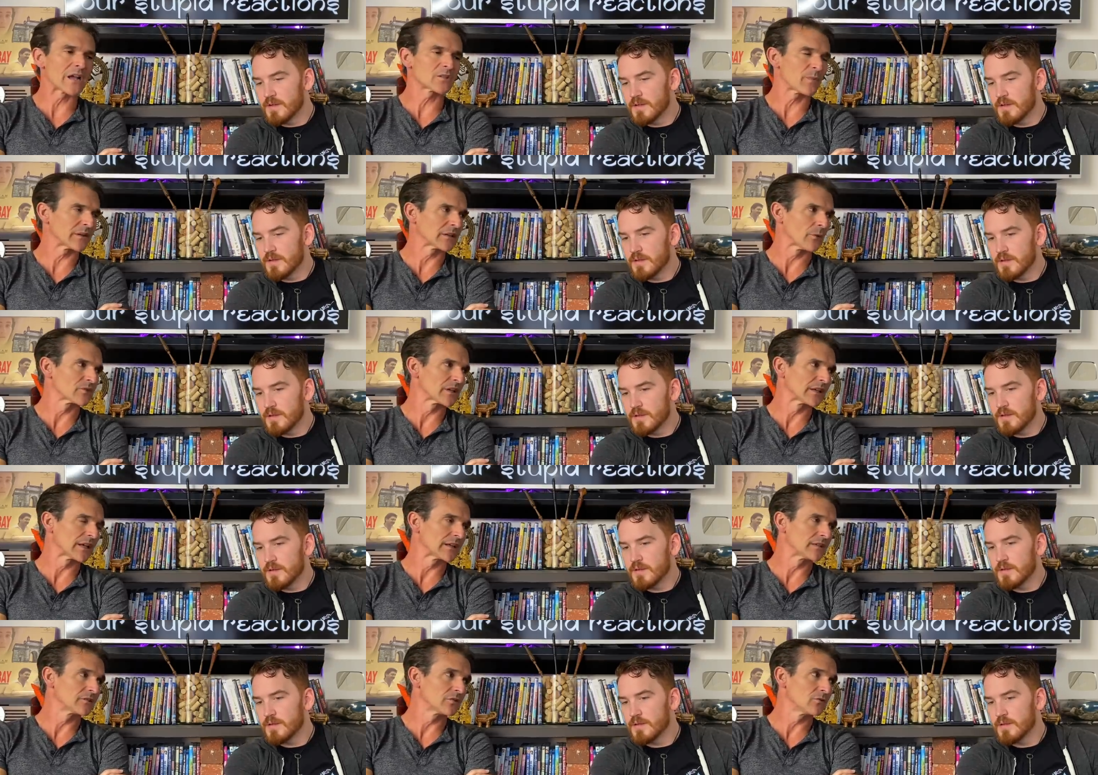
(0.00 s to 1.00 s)
Speaker 1: aspect I was going
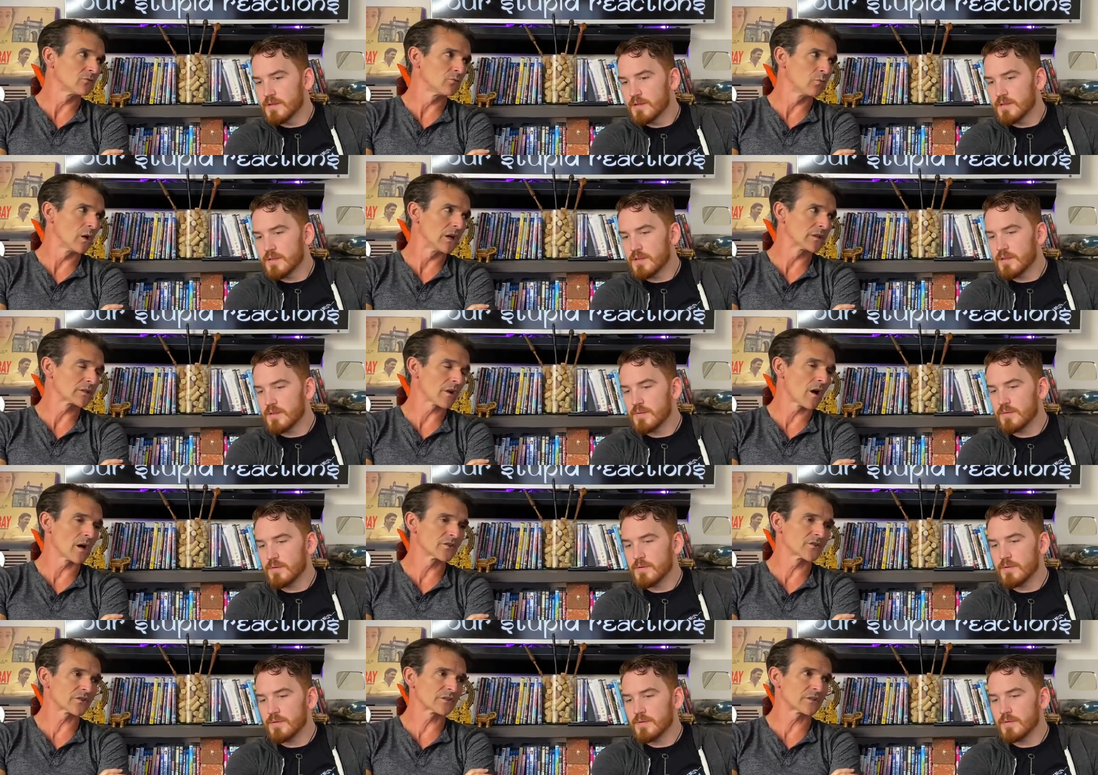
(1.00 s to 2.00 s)
to get into was
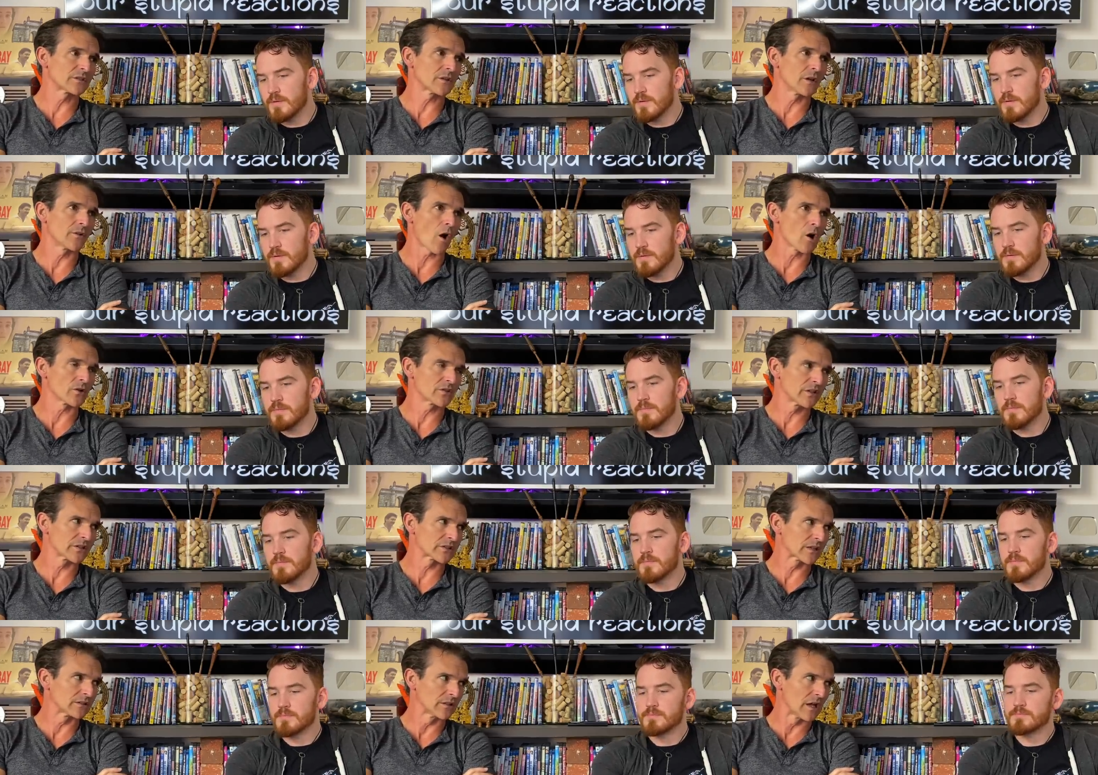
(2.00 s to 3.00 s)
on just a, an
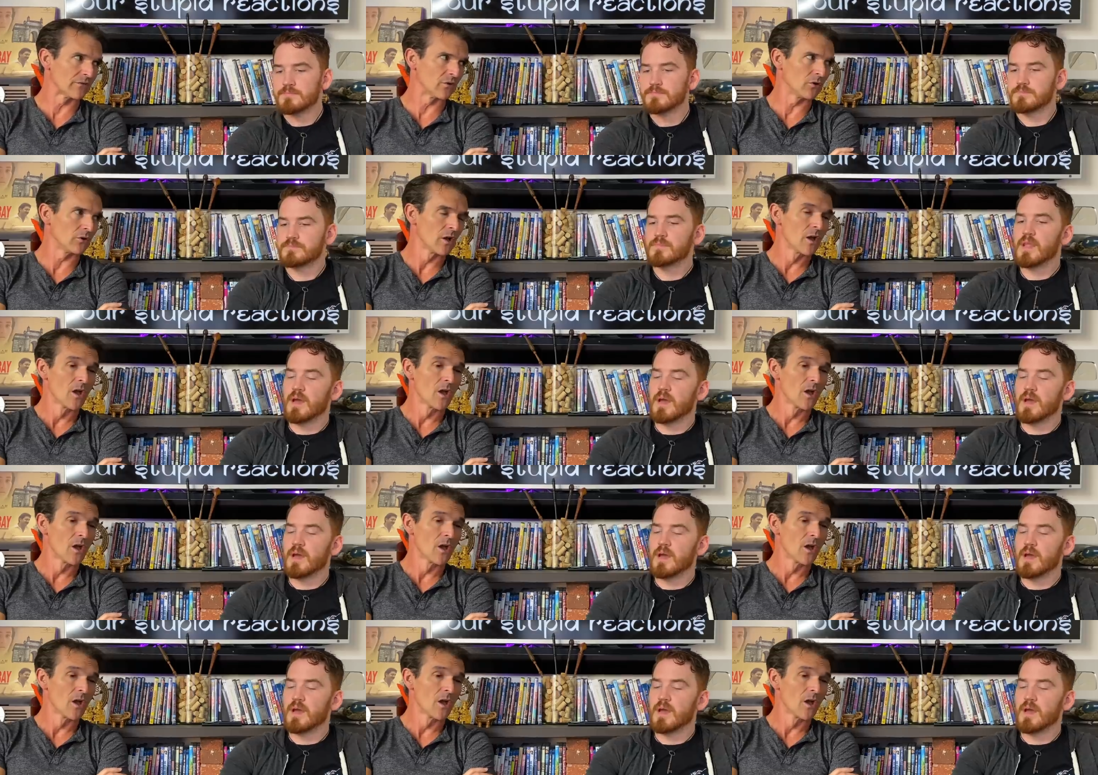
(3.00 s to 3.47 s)
artistic level.